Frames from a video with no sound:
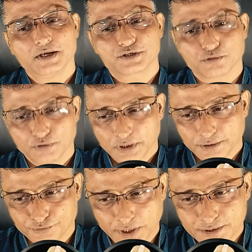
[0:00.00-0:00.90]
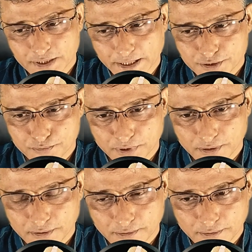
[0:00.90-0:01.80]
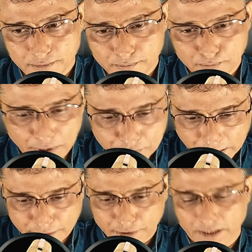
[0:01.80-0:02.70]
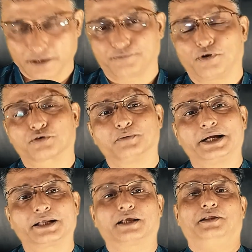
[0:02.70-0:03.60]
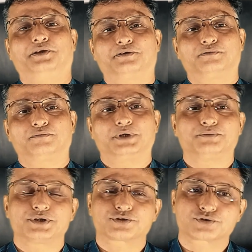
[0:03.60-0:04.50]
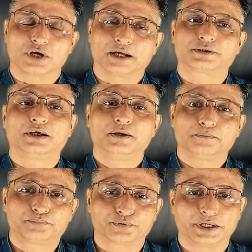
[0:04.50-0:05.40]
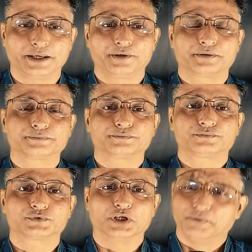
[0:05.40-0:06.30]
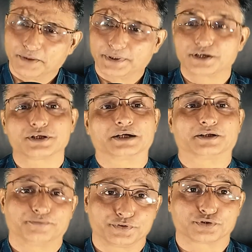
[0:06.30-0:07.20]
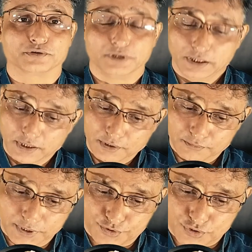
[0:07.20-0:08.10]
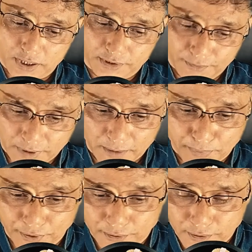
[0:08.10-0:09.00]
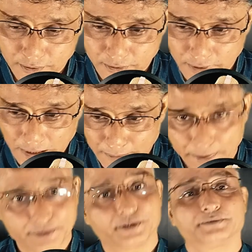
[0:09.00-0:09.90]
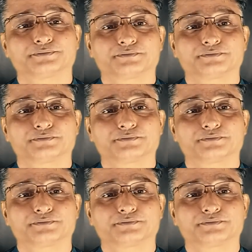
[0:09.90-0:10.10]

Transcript: So these things will be taken care of automatically when we start praying. Even if it is artificial, we start developing a habit,